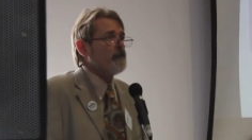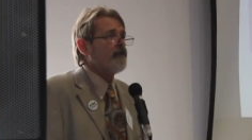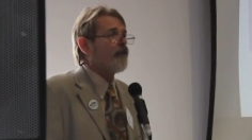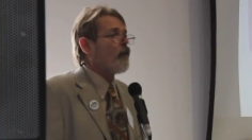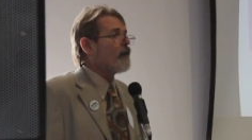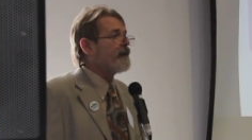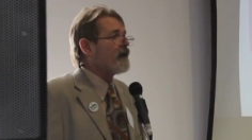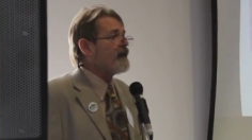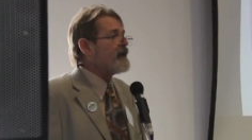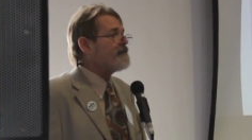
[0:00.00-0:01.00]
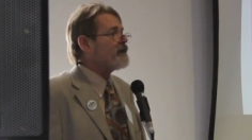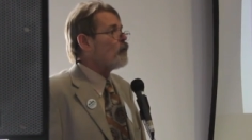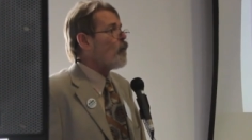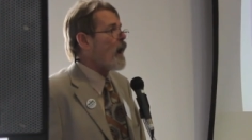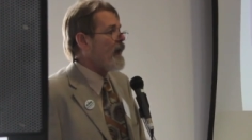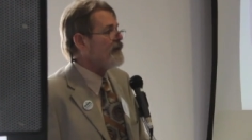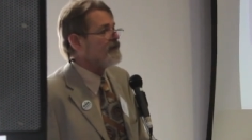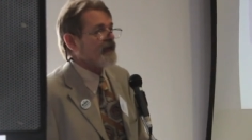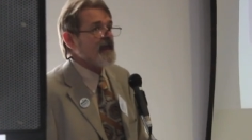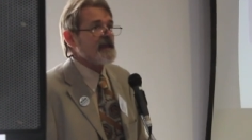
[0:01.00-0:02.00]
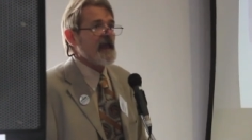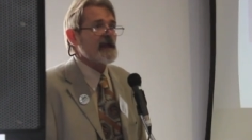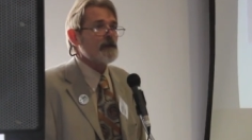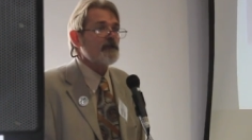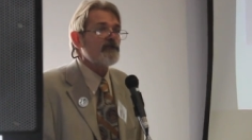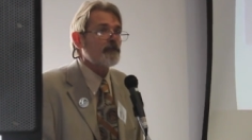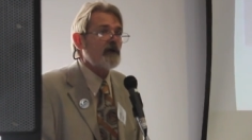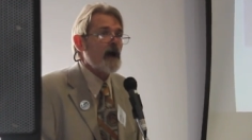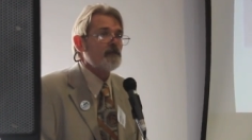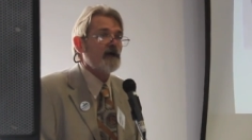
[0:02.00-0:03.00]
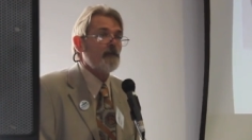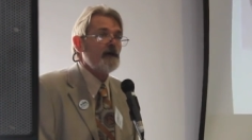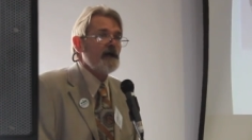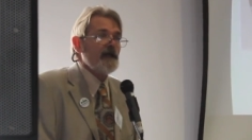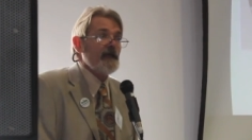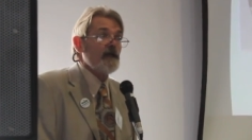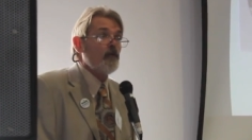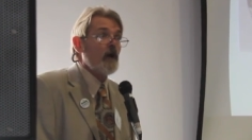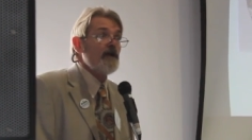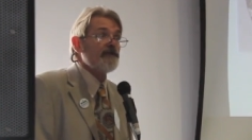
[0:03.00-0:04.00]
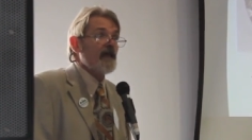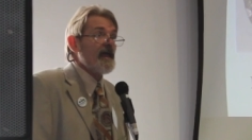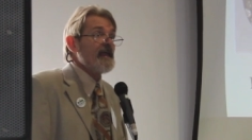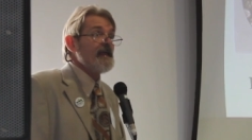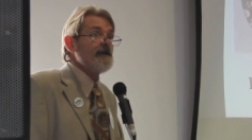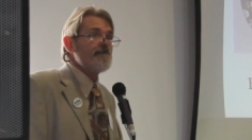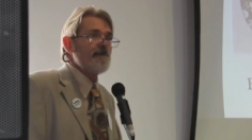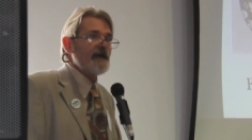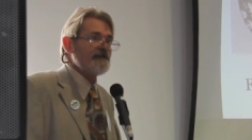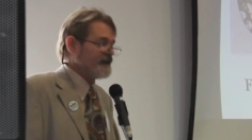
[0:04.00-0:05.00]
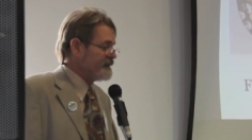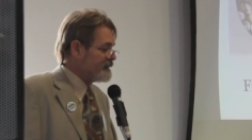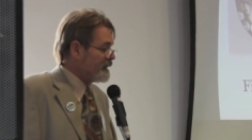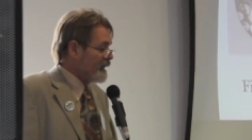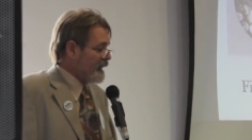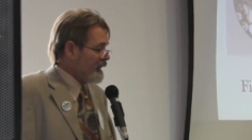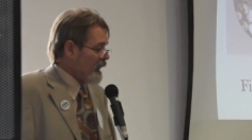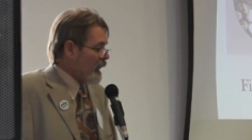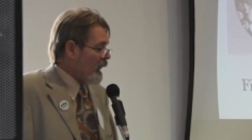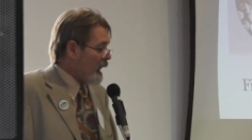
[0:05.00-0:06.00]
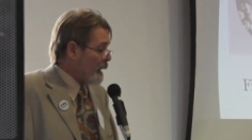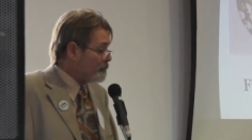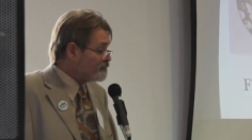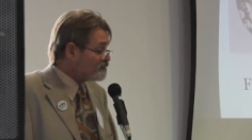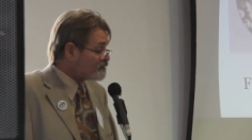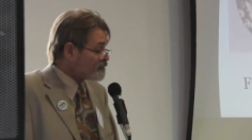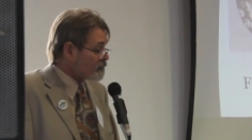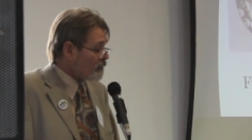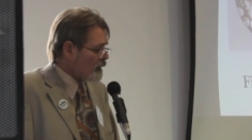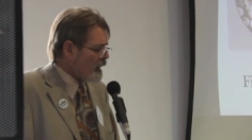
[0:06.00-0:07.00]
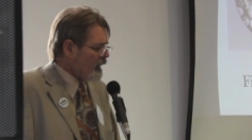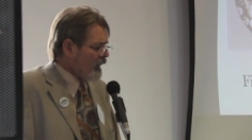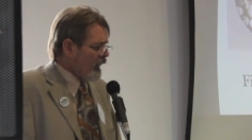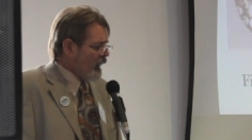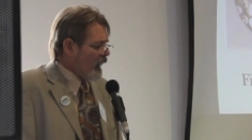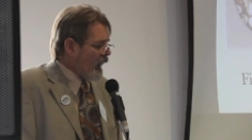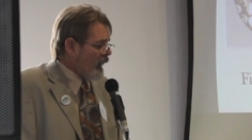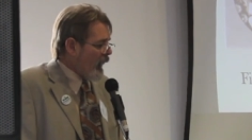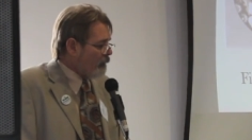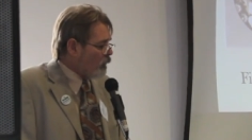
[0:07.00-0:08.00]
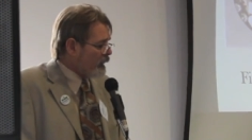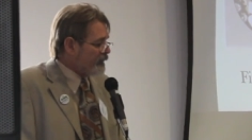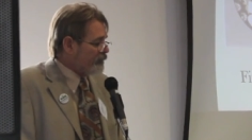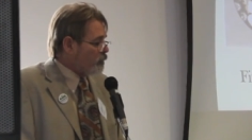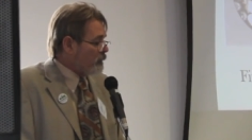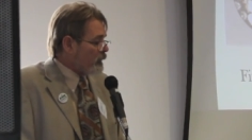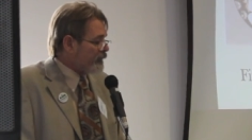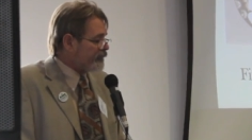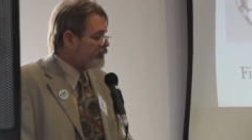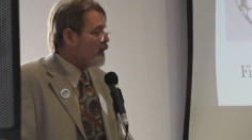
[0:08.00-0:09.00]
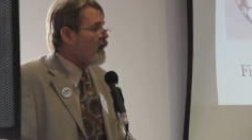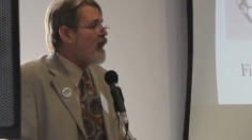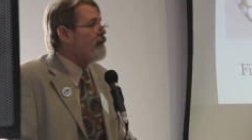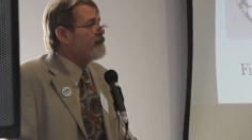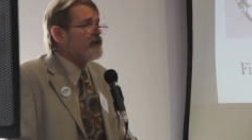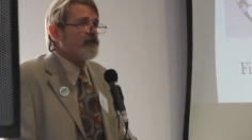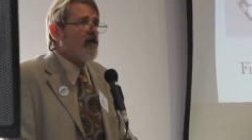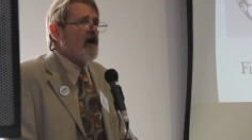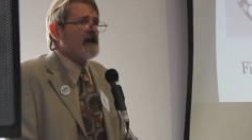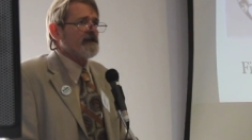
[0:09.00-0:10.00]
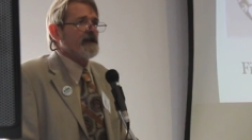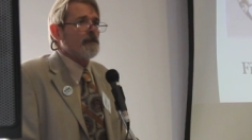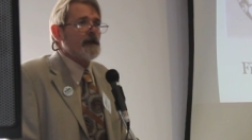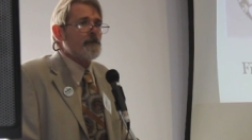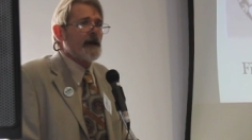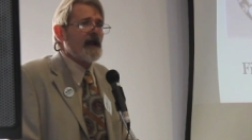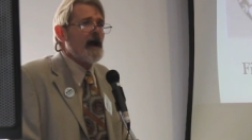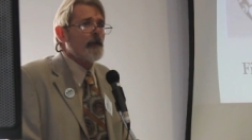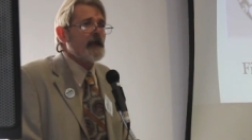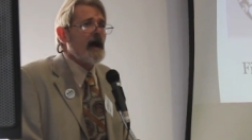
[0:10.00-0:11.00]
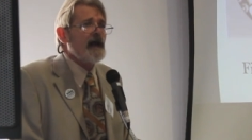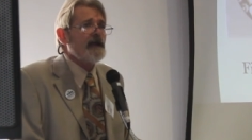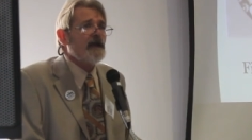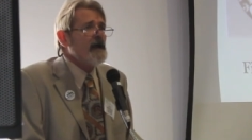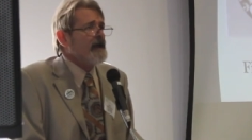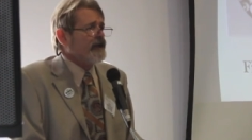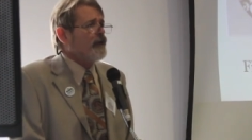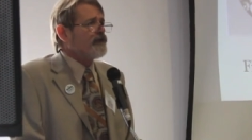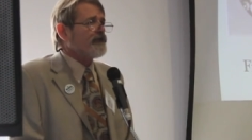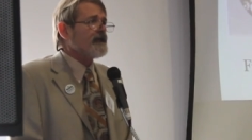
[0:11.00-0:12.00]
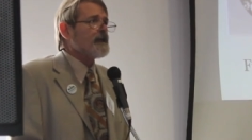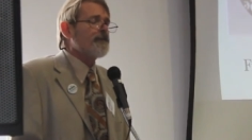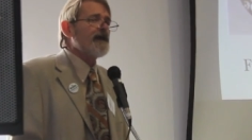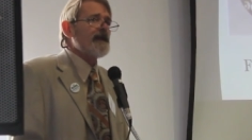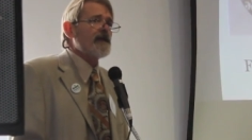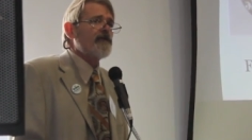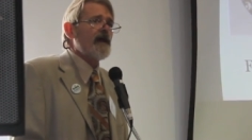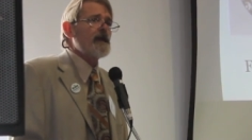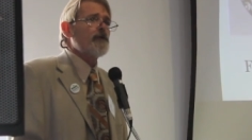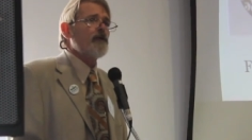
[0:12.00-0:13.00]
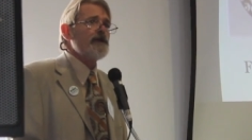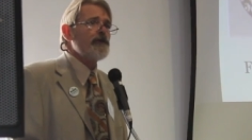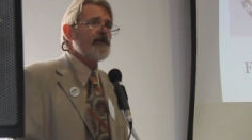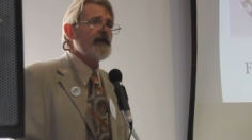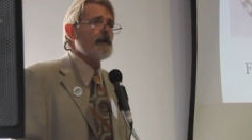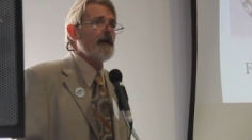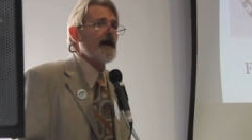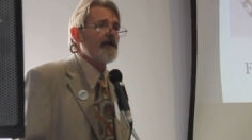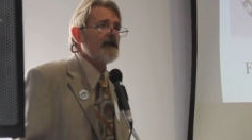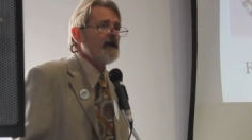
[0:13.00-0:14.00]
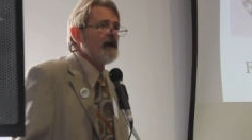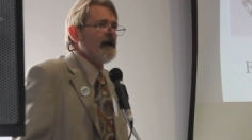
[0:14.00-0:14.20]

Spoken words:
Before there even was a cannabis problem, it was invented. We're going to start off and talk a little bit about how we got here. It's really pretty incredible when you think about it.